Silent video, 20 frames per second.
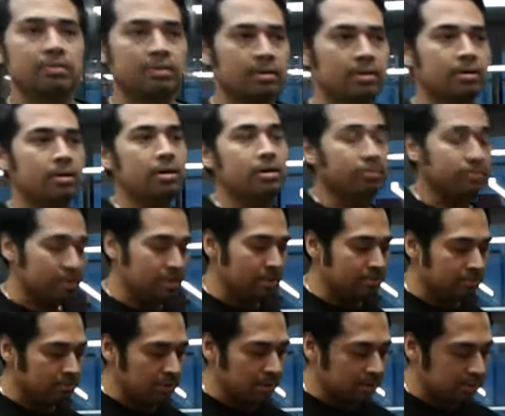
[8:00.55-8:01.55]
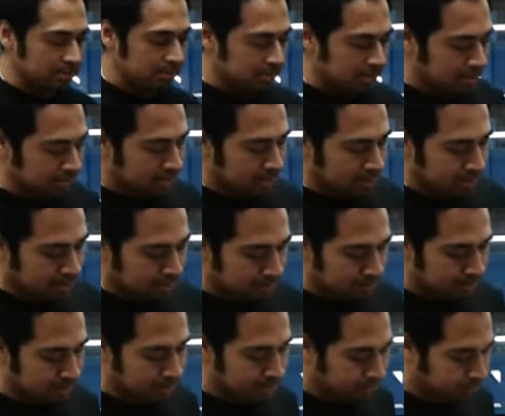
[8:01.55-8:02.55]
a really fast
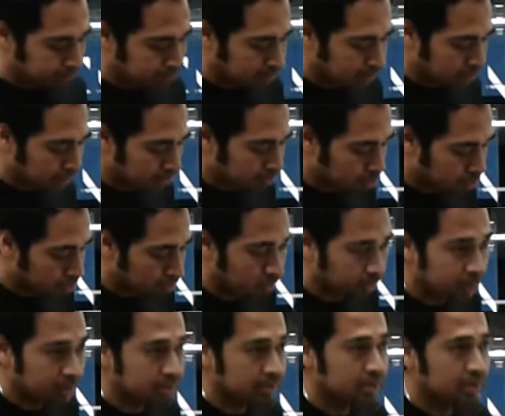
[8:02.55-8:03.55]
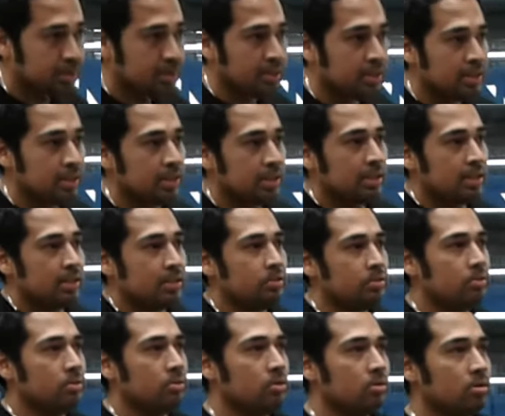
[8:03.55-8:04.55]
program.
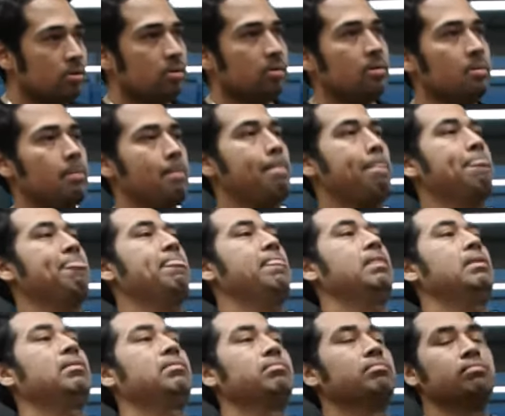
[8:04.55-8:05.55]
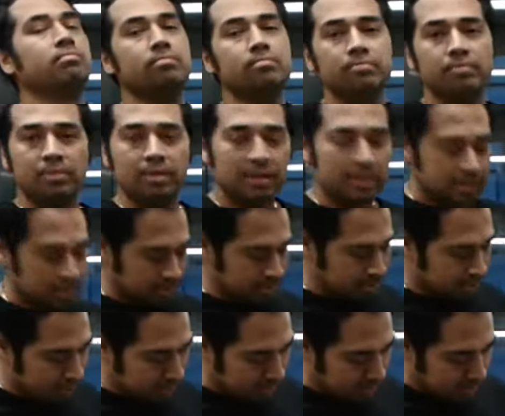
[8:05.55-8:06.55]
So as
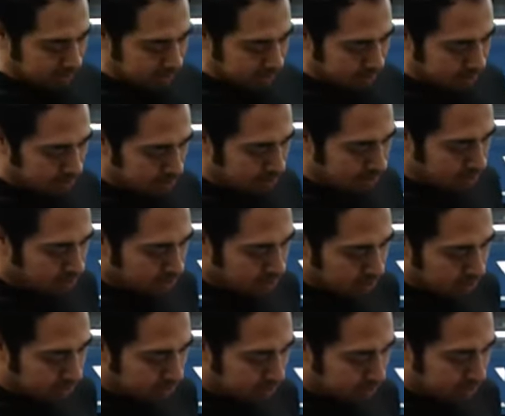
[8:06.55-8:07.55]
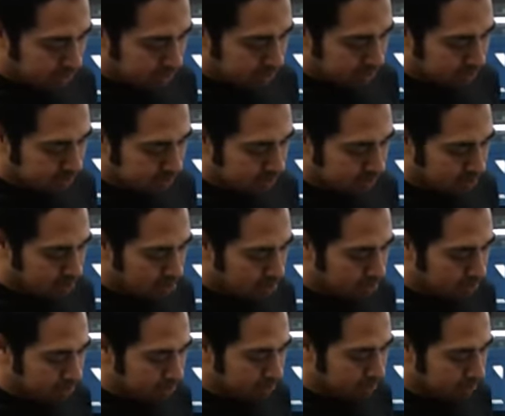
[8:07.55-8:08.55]
mentioned in the first
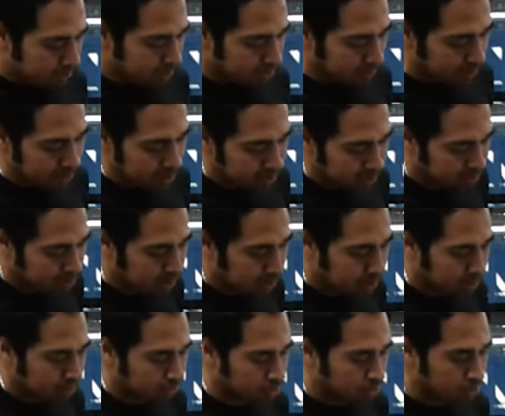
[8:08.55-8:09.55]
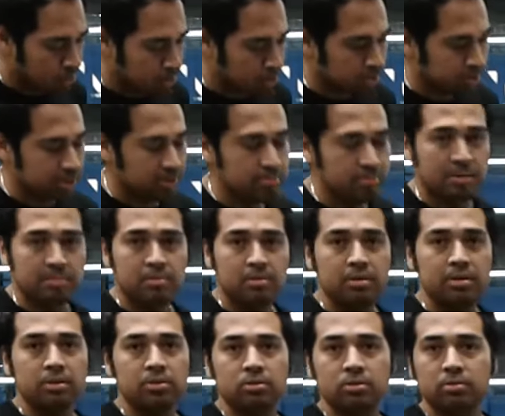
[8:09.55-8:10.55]
moment, Spark works in
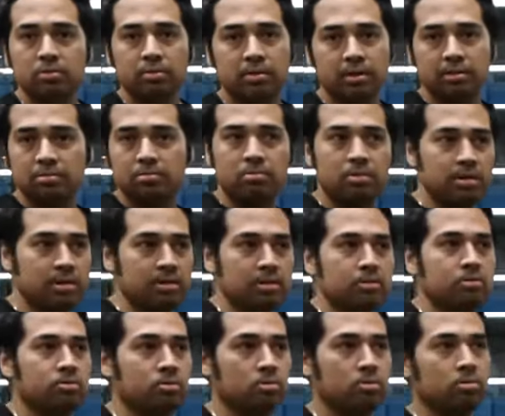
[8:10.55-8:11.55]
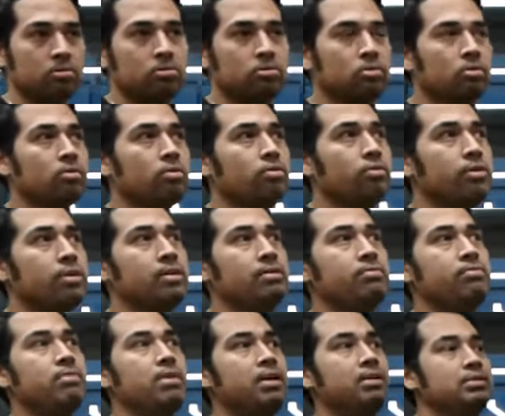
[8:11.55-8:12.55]
memory, so that's why it's also really
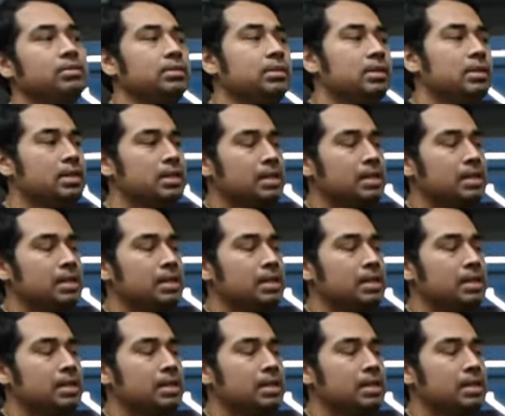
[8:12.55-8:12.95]
fast.